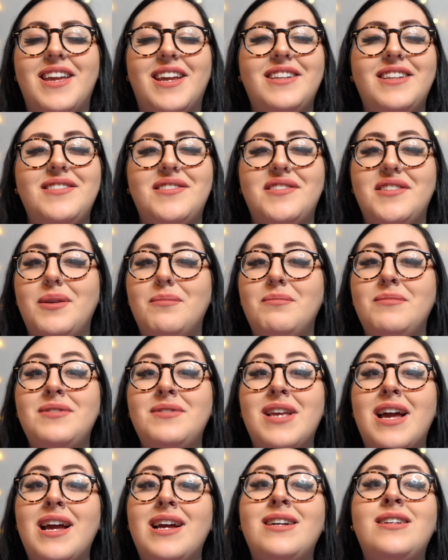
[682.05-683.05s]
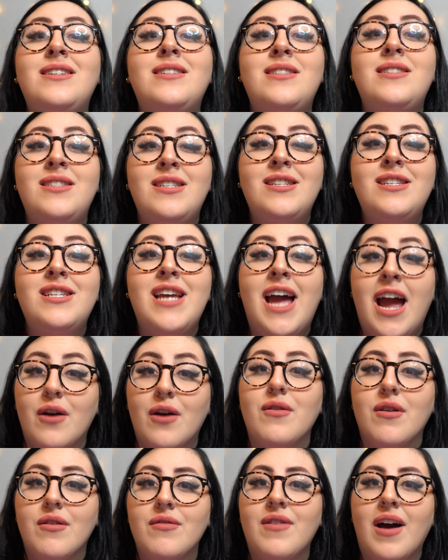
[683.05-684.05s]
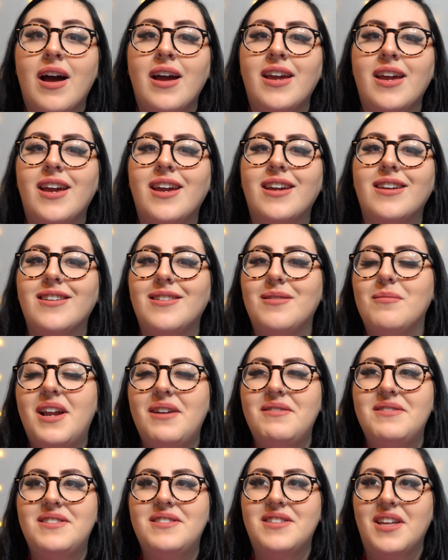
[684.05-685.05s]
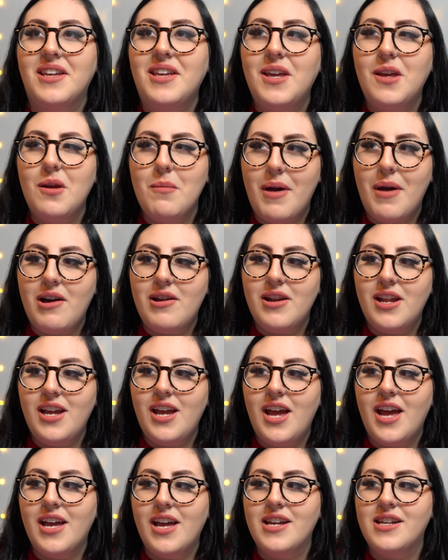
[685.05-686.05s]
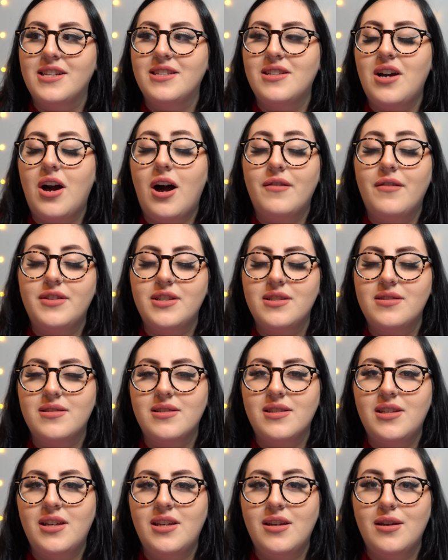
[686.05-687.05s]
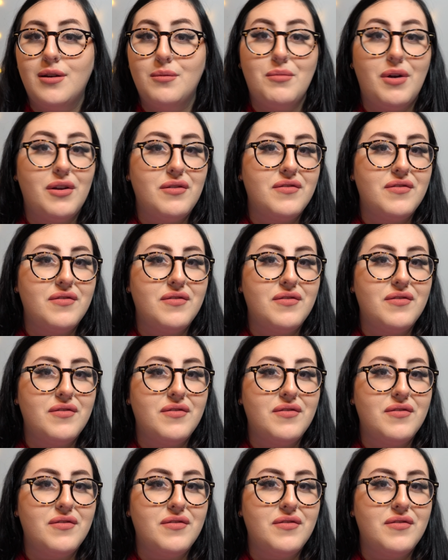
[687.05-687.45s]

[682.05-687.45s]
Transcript: it seems terrifying. But I was thinking about it and obviously my